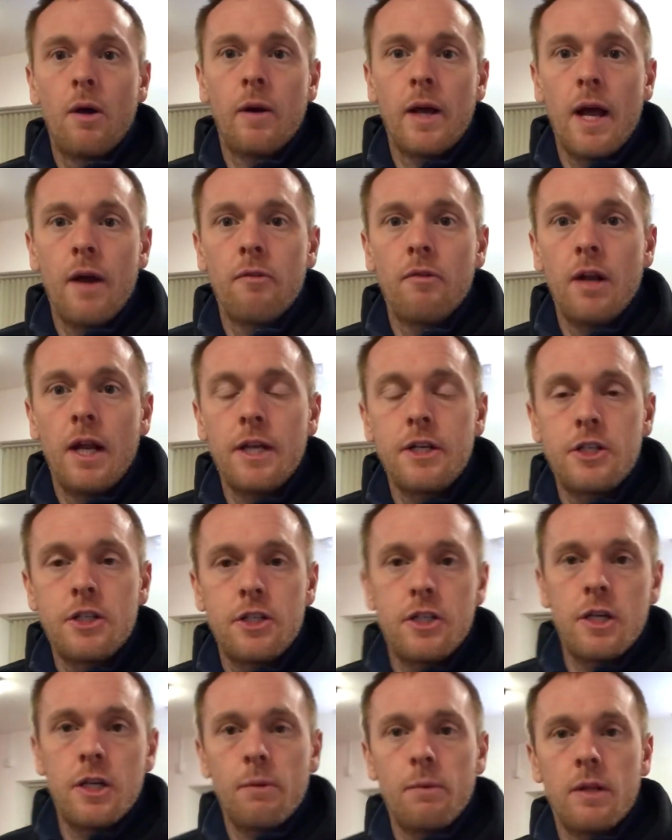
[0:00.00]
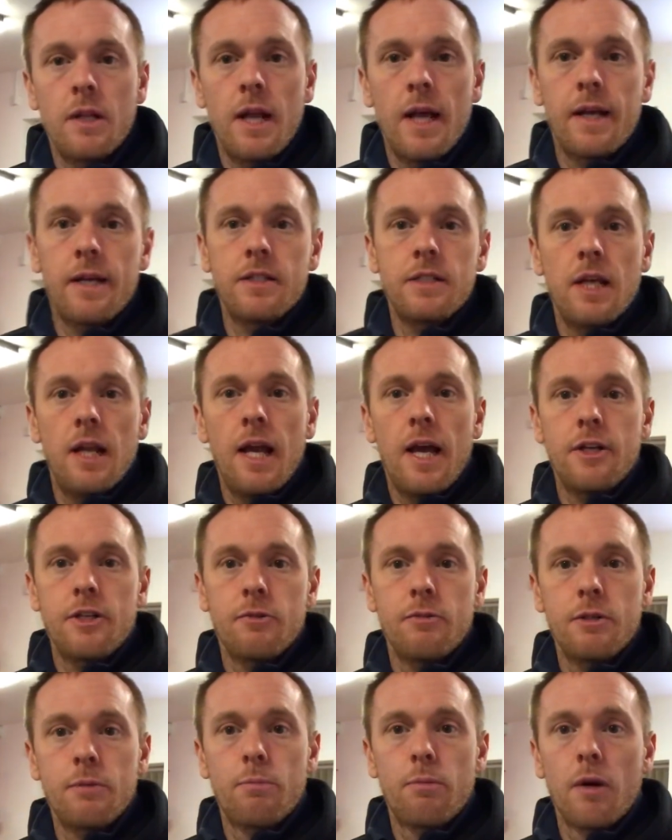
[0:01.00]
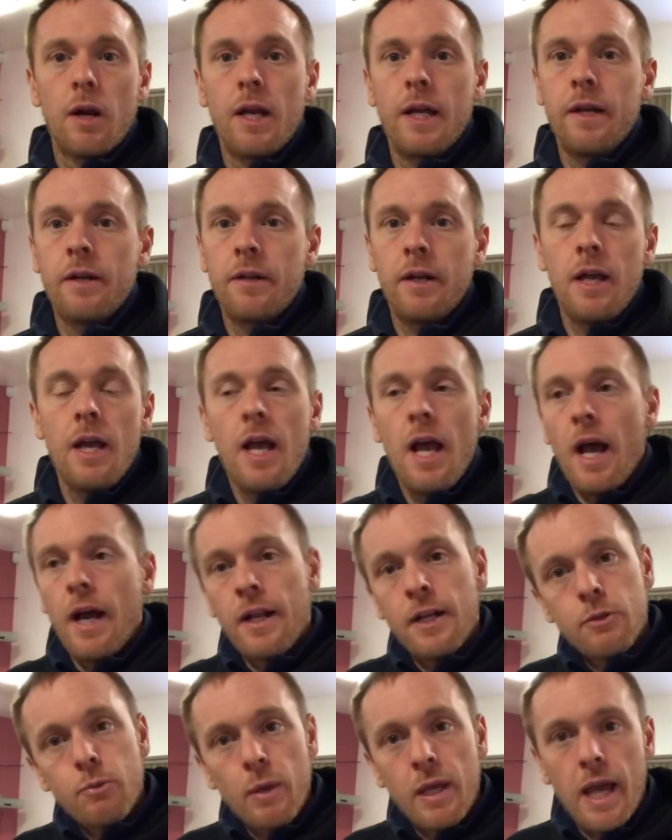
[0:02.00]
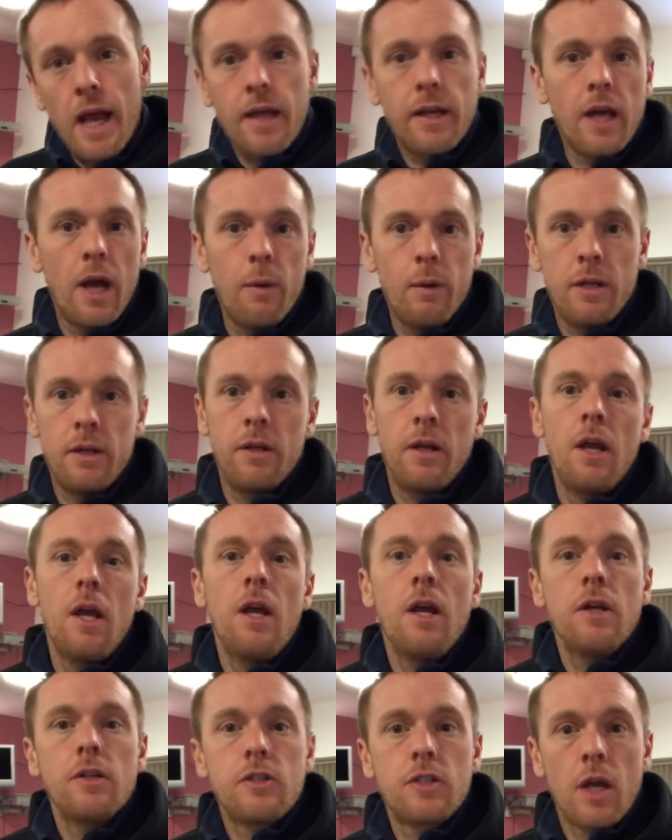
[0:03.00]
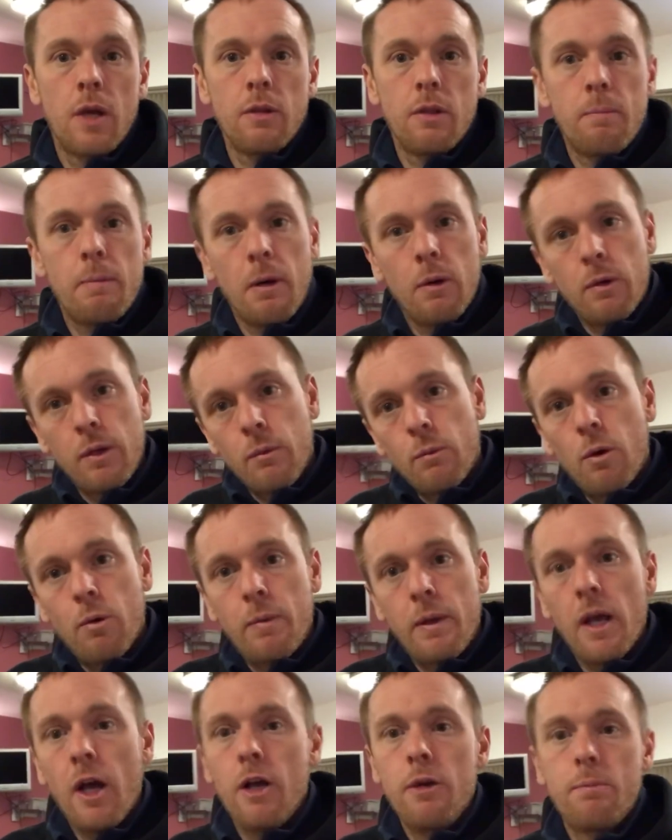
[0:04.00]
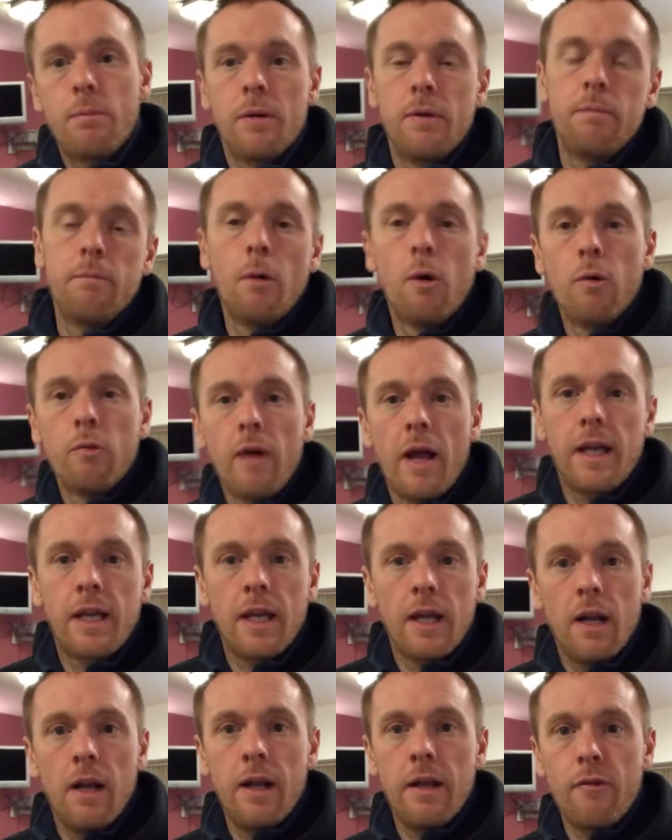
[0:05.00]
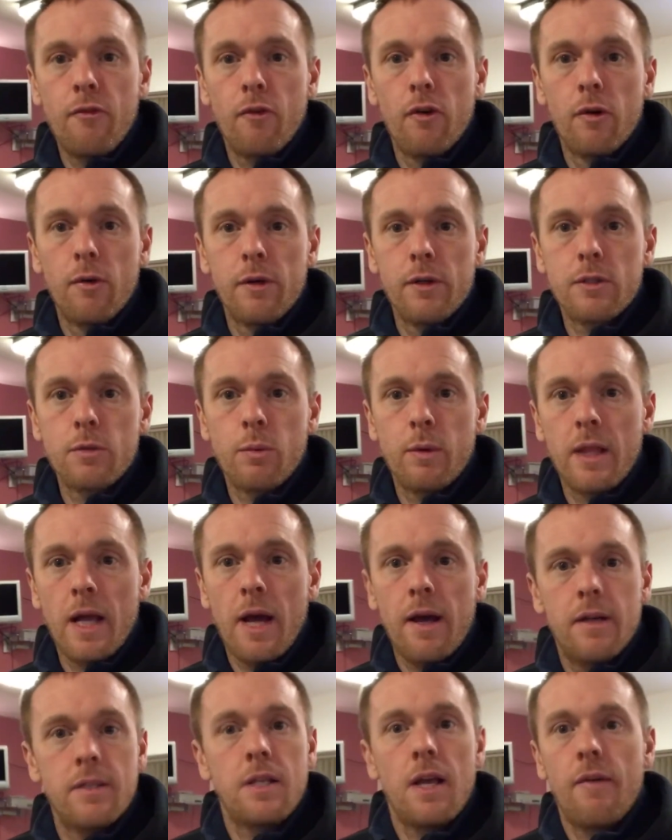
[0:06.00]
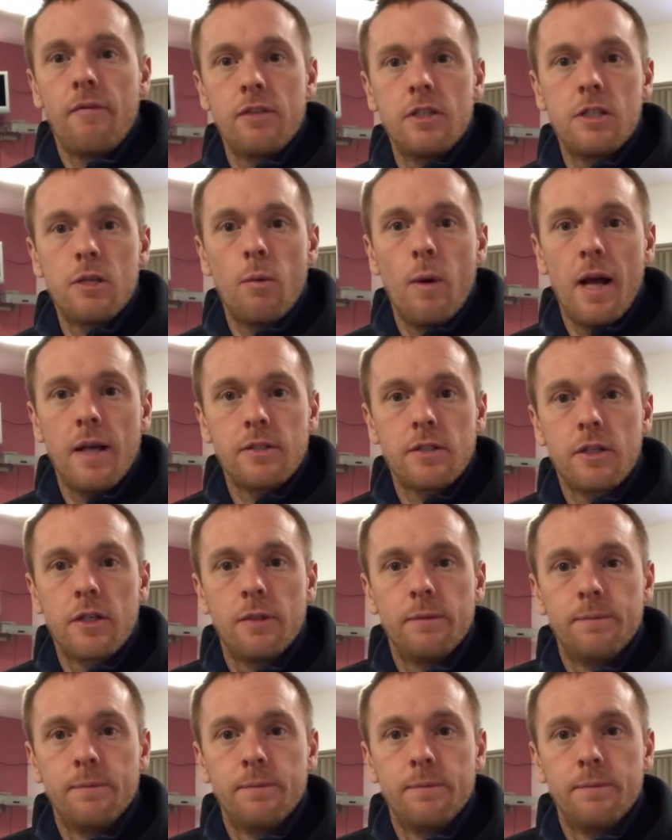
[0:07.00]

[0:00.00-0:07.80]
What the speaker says: Our relationship with Legacy Leisure is brilliant, and as we get going, so the building will be open more regularly for us without us having to ask.